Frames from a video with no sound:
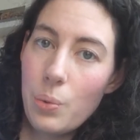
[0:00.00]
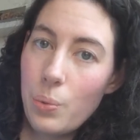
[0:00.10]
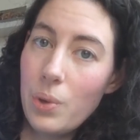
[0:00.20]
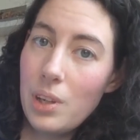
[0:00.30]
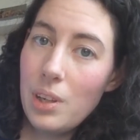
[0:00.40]

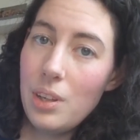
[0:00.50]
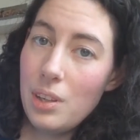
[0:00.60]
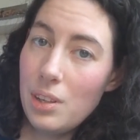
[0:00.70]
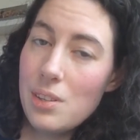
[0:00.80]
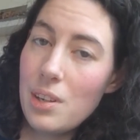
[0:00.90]
we
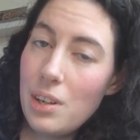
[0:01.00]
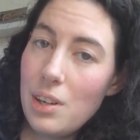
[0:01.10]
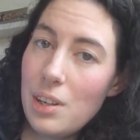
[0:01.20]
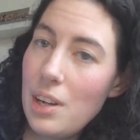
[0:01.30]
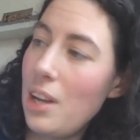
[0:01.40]

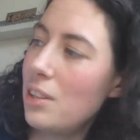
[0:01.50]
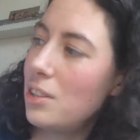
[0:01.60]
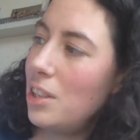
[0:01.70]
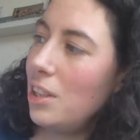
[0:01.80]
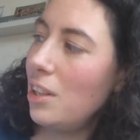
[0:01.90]
are
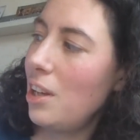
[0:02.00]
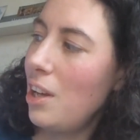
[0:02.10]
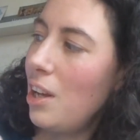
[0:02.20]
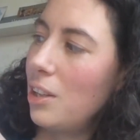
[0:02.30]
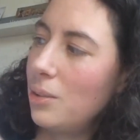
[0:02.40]
energy,
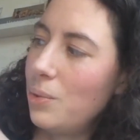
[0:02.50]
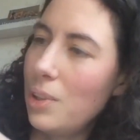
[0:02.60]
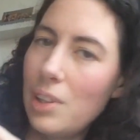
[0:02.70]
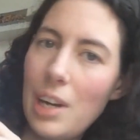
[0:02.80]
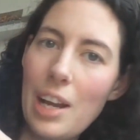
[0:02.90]
and
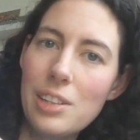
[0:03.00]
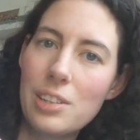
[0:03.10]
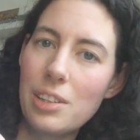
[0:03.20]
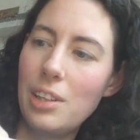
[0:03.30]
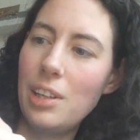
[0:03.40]
we're
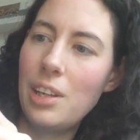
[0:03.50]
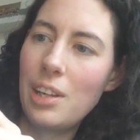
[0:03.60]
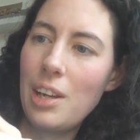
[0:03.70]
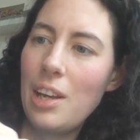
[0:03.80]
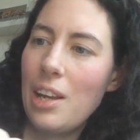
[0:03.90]
actually
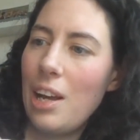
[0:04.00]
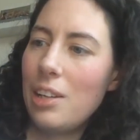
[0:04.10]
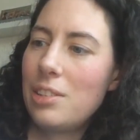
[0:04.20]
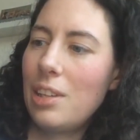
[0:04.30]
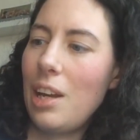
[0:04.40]

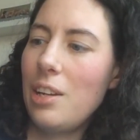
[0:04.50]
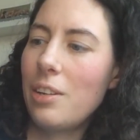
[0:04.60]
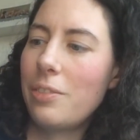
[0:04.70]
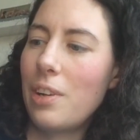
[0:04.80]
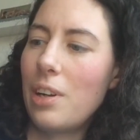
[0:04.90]
outside
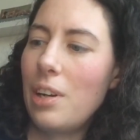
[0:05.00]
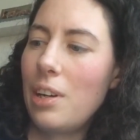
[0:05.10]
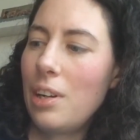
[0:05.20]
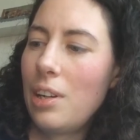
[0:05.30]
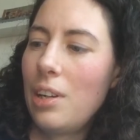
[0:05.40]
of their
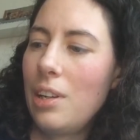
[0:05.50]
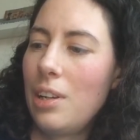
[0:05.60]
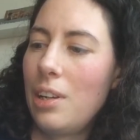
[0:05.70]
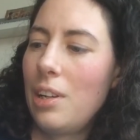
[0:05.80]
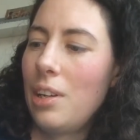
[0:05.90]

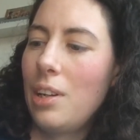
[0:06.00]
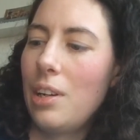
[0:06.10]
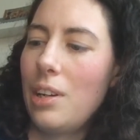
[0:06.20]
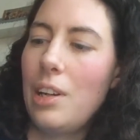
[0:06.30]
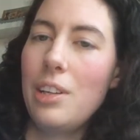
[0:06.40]

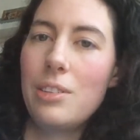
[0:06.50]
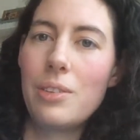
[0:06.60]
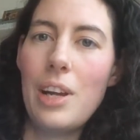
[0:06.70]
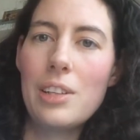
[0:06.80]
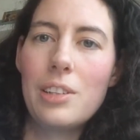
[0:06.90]

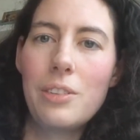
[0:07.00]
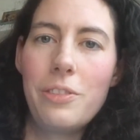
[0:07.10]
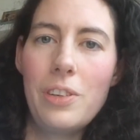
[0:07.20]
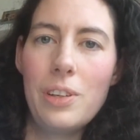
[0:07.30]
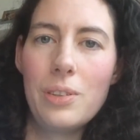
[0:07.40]
interaction
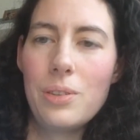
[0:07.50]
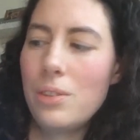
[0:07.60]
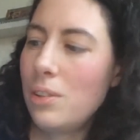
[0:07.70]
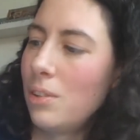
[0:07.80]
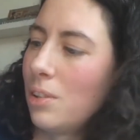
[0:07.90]

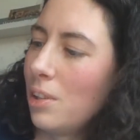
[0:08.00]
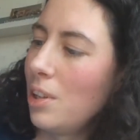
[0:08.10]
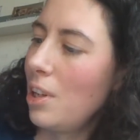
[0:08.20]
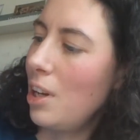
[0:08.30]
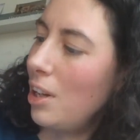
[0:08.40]
field,
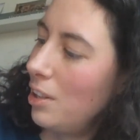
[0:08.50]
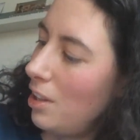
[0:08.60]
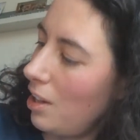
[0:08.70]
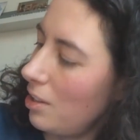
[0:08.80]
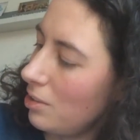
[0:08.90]
and
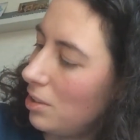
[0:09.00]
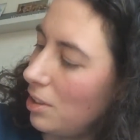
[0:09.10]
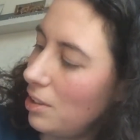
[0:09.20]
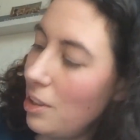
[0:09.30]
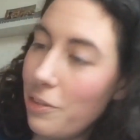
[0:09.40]
they don't see
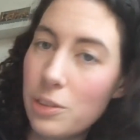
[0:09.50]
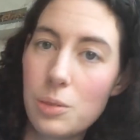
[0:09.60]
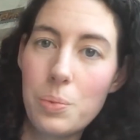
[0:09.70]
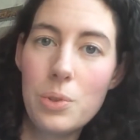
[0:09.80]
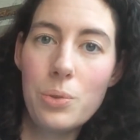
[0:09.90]
the
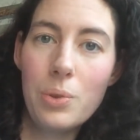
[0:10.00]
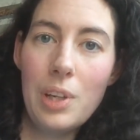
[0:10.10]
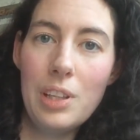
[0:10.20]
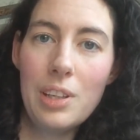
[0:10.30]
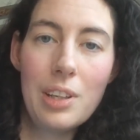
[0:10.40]
difference
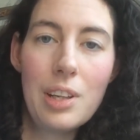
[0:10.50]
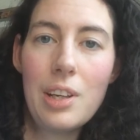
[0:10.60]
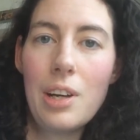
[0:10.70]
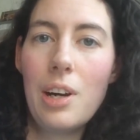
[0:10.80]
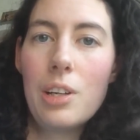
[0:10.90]
between
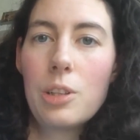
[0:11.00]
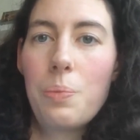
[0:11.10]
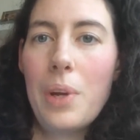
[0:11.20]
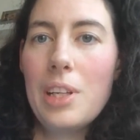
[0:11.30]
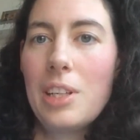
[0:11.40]
our
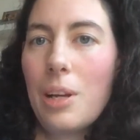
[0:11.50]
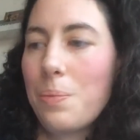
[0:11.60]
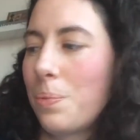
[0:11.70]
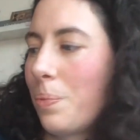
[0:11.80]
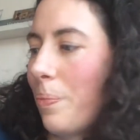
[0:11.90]

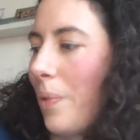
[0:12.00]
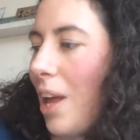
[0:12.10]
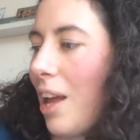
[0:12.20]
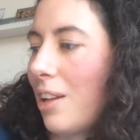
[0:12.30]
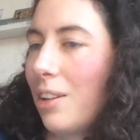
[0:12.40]
spaceship
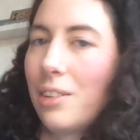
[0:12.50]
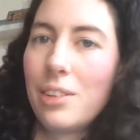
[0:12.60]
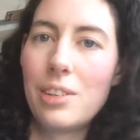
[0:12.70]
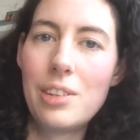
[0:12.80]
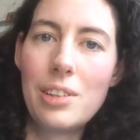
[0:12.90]
and
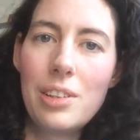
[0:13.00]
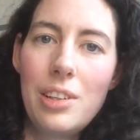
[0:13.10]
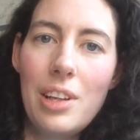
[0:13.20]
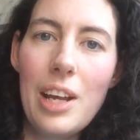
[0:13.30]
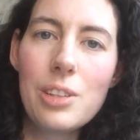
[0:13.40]

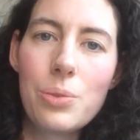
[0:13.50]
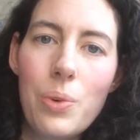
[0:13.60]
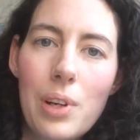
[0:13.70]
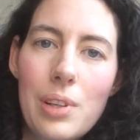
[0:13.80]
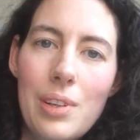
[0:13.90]
the next
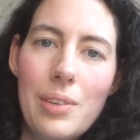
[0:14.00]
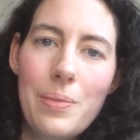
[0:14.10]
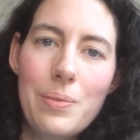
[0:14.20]
one,